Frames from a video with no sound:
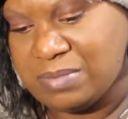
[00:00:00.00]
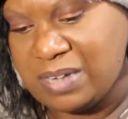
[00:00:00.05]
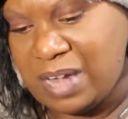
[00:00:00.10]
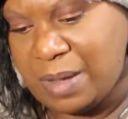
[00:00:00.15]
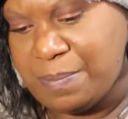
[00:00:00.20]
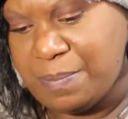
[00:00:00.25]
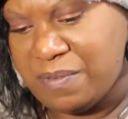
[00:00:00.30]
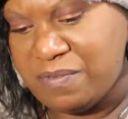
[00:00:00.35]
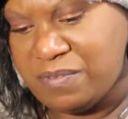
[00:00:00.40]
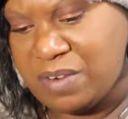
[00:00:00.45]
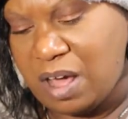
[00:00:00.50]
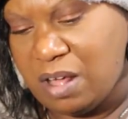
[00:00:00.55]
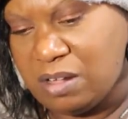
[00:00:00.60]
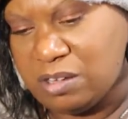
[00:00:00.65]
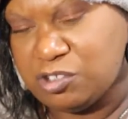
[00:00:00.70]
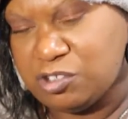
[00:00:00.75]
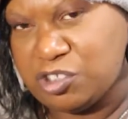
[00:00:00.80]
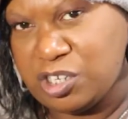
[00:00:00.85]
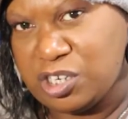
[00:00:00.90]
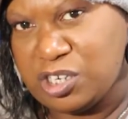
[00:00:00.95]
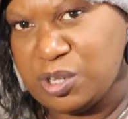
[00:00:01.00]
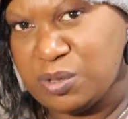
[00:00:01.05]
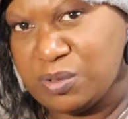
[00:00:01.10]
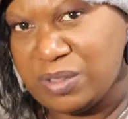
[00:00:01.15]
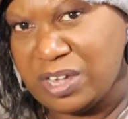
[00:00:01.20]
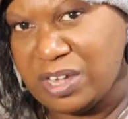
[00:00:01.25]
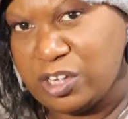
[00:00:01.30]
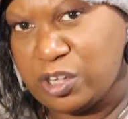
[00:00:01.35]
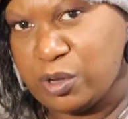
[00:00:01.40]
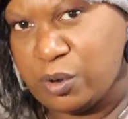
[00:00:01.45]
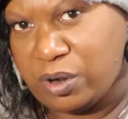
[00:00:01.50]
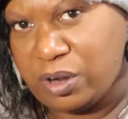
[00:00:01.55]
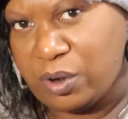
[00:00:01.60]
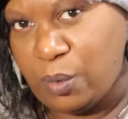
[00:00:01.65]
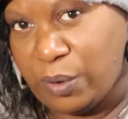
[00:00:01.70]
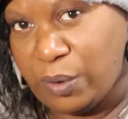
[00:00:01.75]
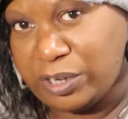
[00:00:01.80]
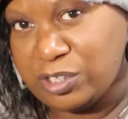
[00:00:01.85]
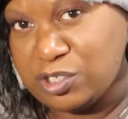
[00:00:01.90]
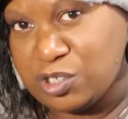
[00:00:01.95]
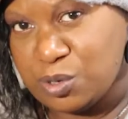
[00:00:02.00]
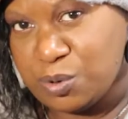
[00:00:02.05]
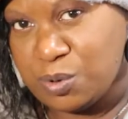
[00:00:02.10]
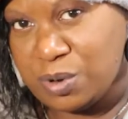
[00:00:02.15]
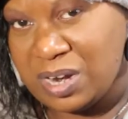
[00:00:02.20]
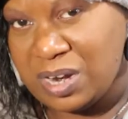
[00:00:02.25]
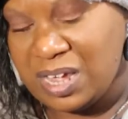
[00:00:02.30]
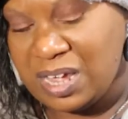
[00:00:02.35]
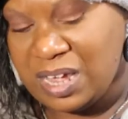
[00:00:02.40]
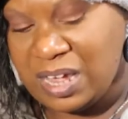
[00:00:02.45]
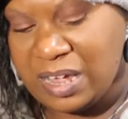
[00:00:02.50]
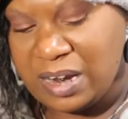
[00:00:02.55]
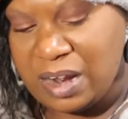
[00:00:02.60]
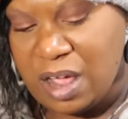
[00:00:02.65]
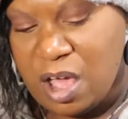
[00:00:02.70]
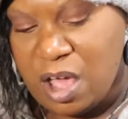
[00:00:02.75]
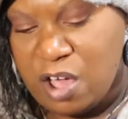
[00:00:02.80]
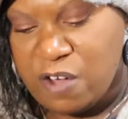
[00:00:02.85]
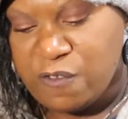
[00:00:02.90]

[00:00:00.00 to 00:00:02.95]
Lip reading: type of knowledge in you that you're going to need